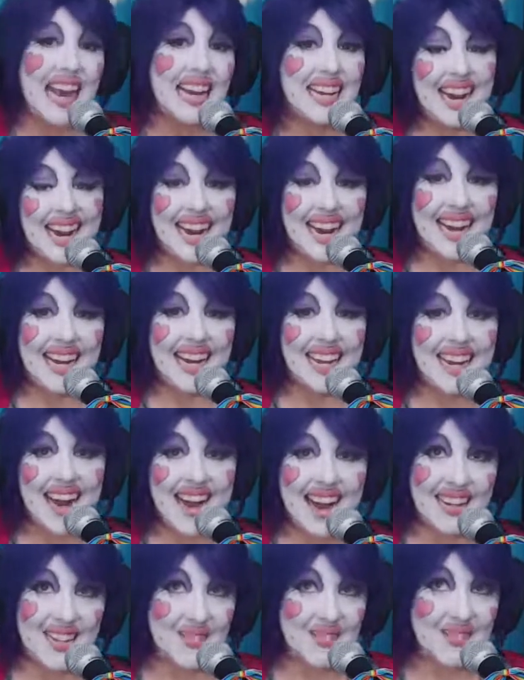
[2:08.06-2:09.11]

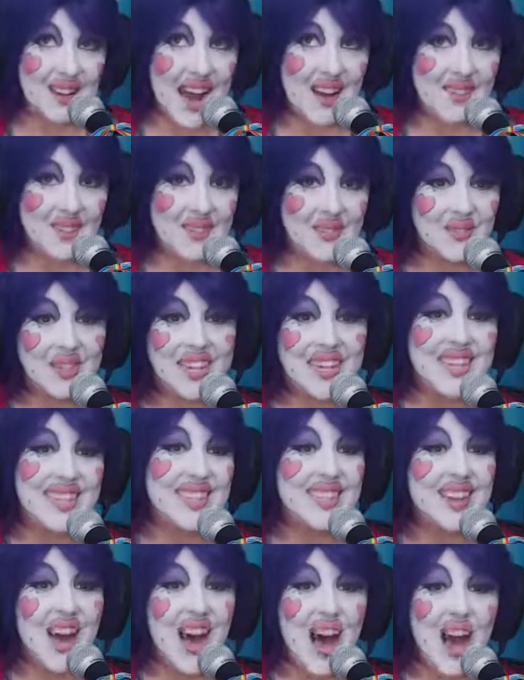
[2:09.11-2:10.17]
K9 traveled
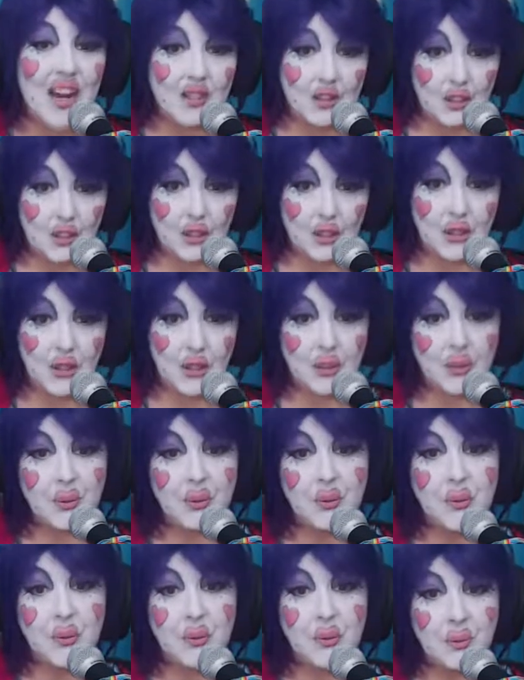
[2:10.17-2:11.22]
with Doctor
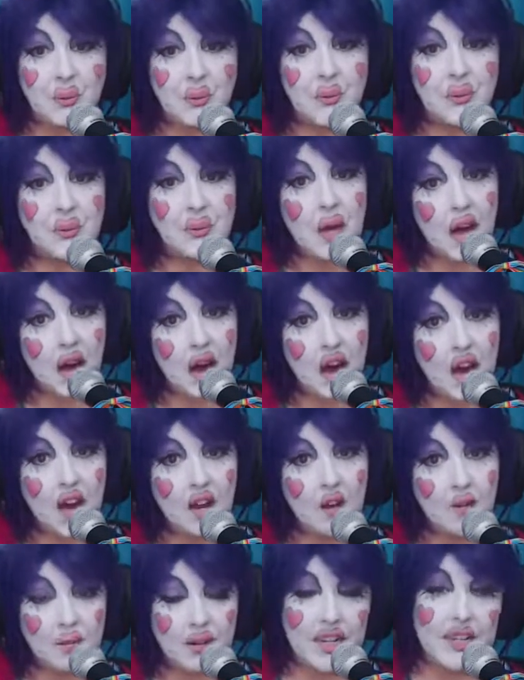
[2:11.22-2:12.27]
Who,
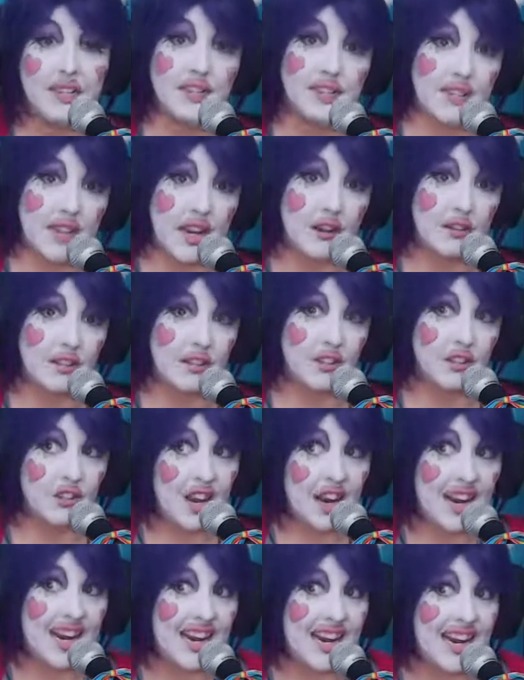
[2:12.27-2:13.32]
hung with Sarah
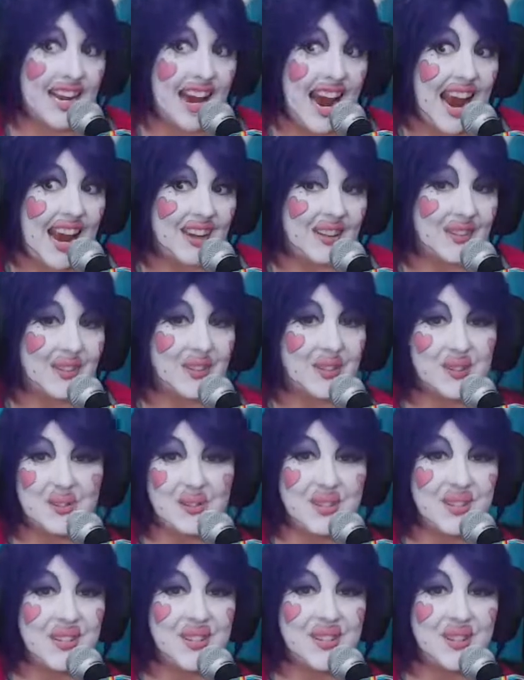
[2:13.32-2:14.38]
Jane and Luke
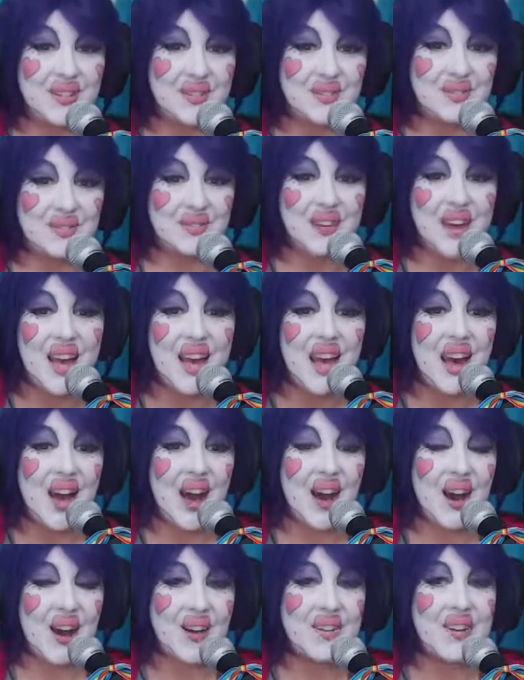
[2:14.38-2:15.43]
too.
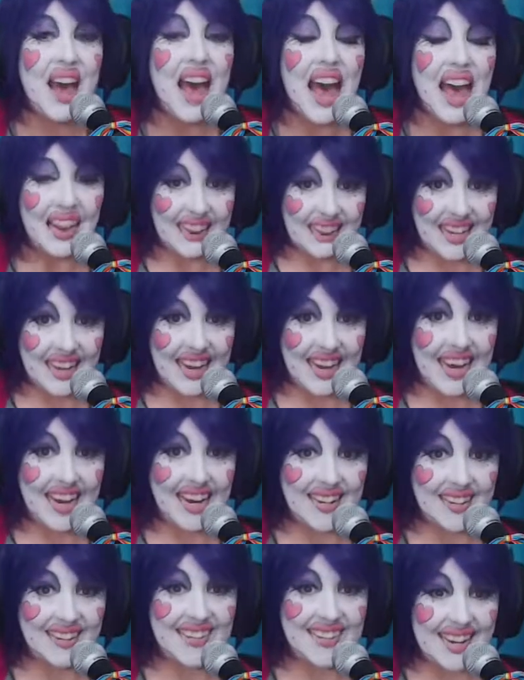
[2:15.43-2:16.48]
Oh,
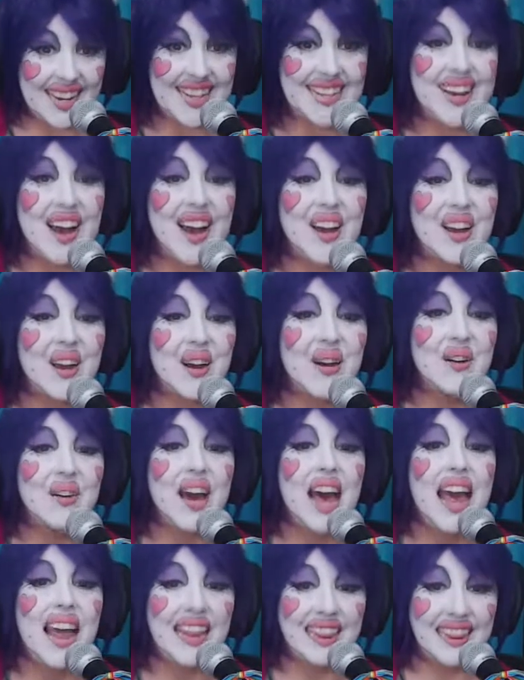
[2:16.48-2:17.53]
little tin
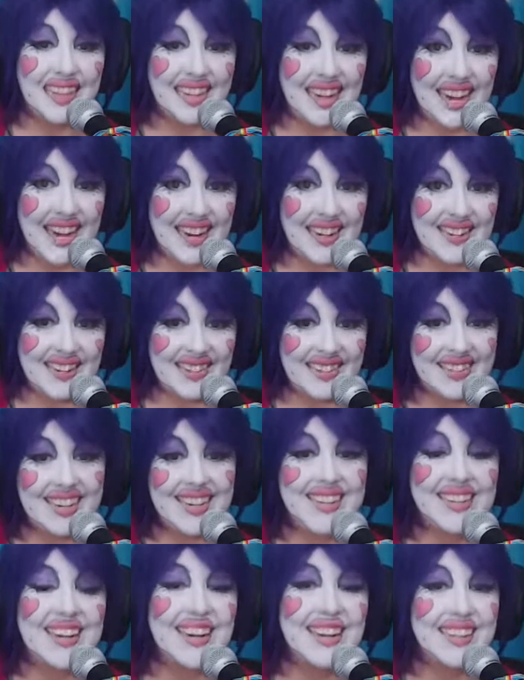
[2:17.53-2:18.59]

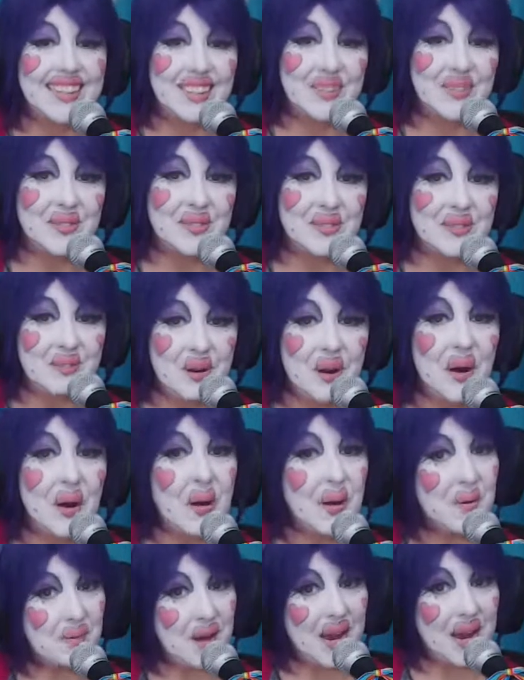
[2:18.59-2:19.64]
dog, you
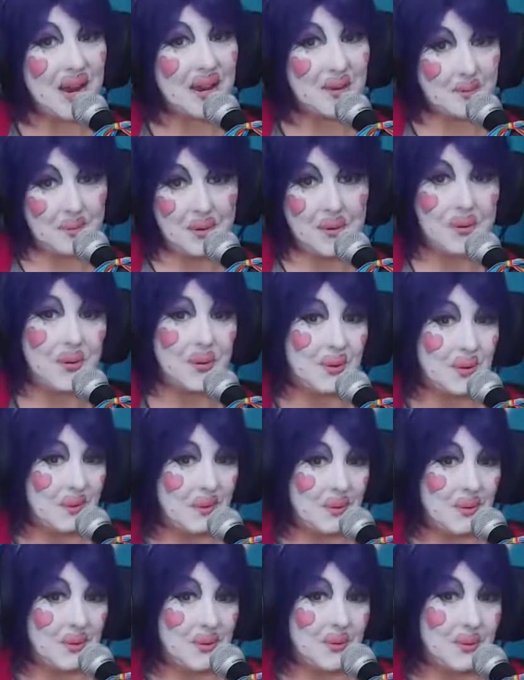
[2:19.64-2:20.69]
always pull
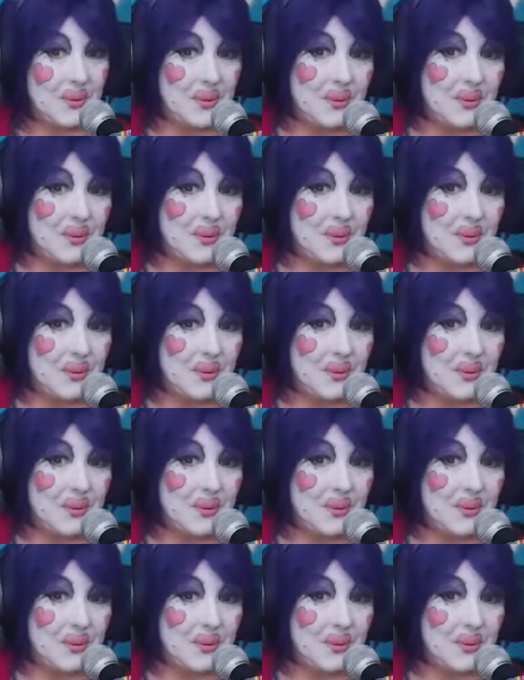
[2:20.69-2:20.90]
through.